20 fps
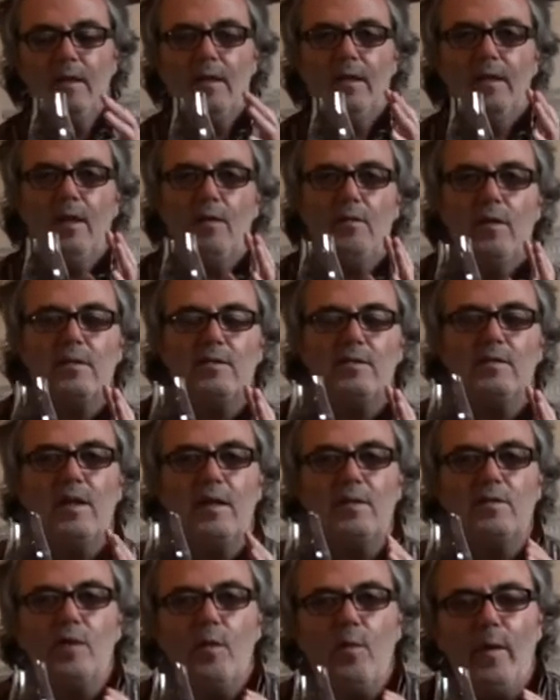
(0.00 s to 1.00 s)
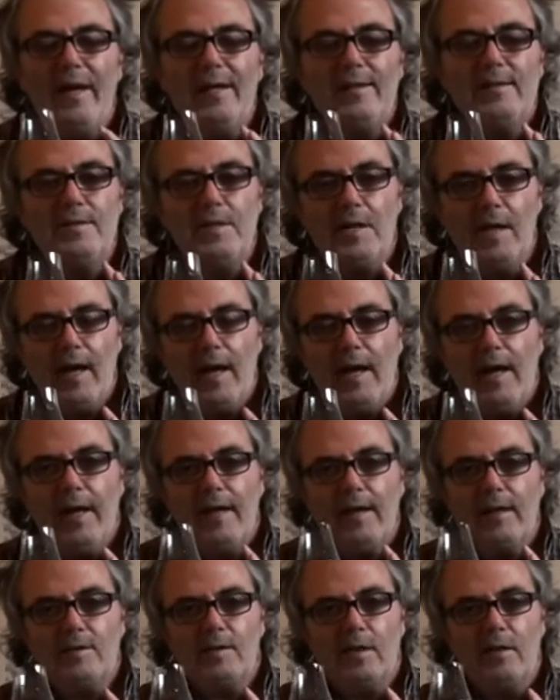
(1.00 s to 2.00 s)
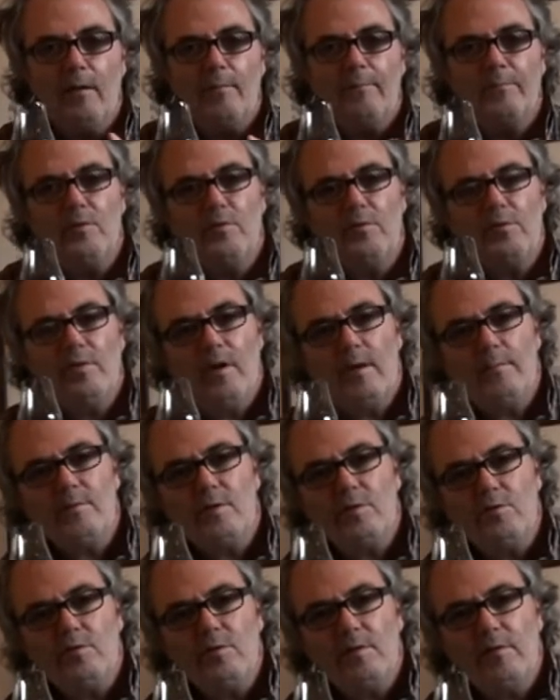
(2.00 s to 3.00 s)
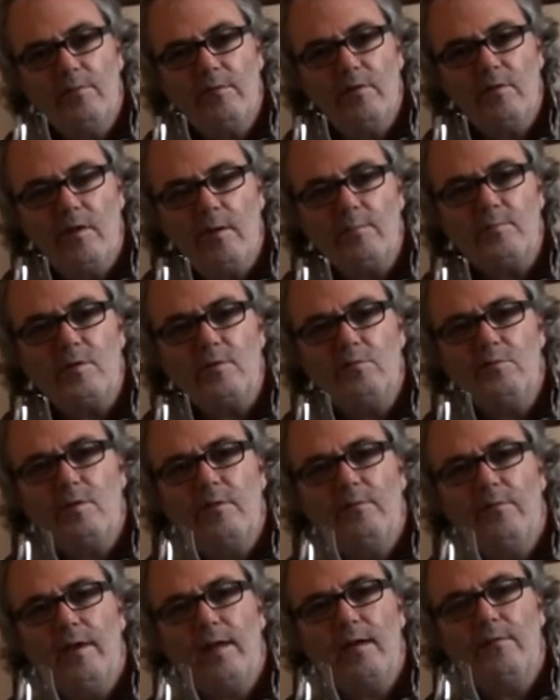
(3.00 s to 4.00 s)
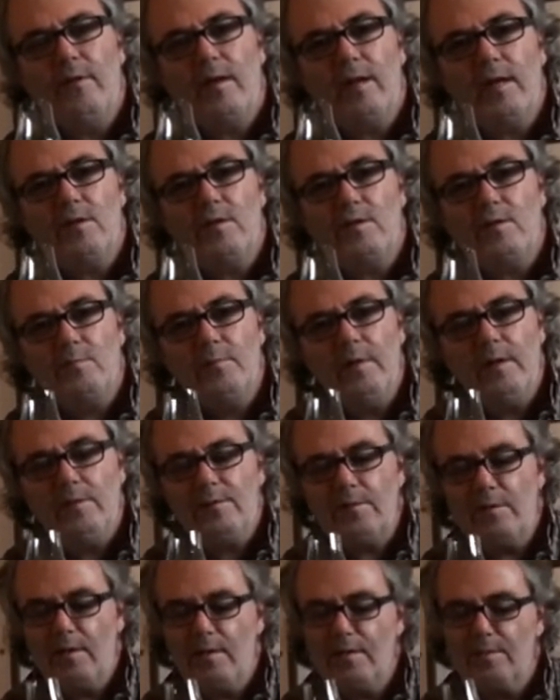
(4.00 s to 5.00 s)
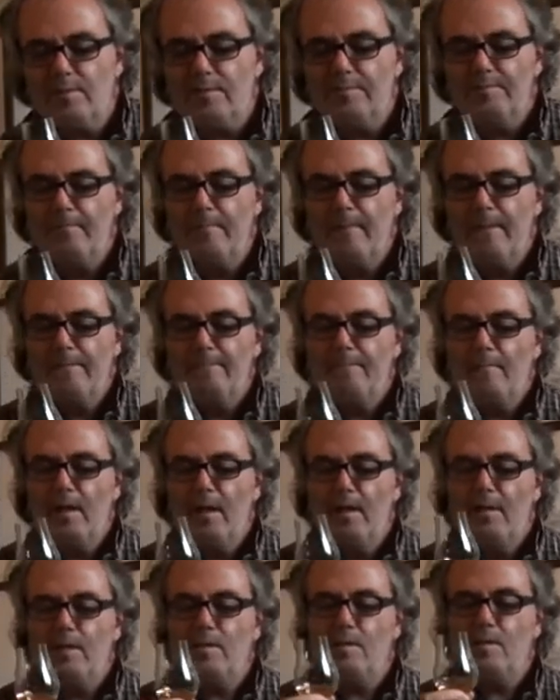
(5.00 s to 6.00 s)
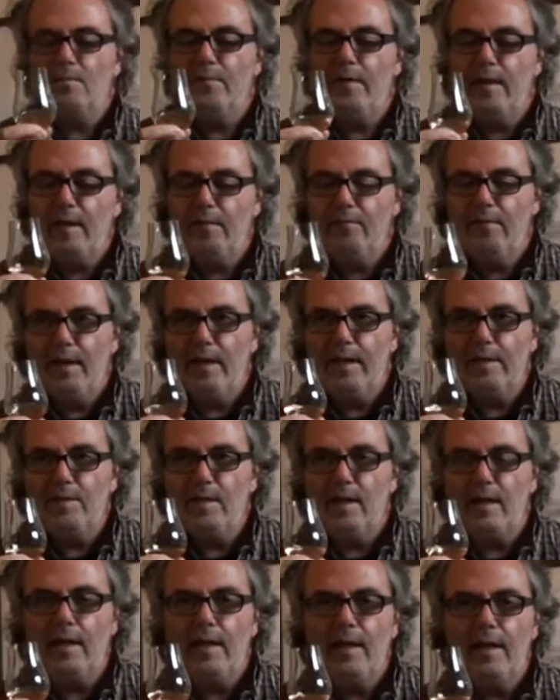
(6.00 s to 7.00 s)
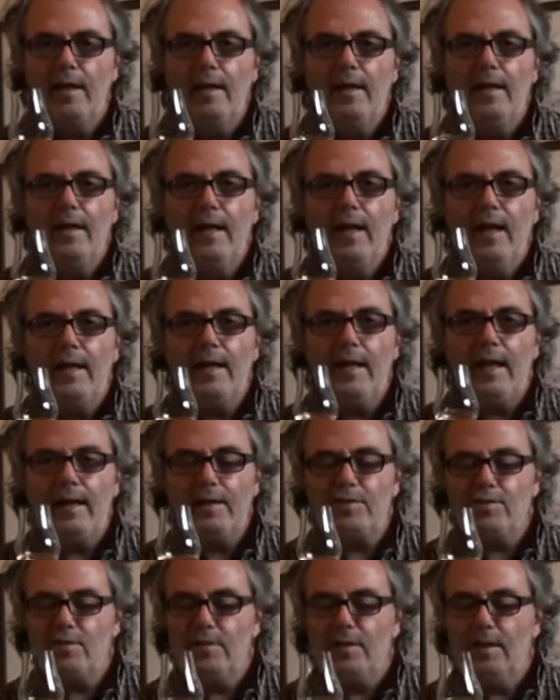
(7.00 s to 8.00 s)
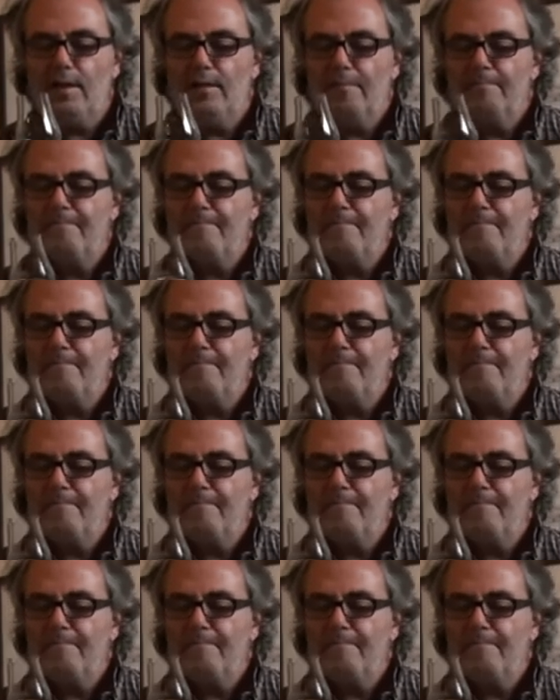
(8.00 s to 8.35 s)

Now, it's quite dry as a rum. Rums are usually very, very sweet things. This is very, very dry, and actually,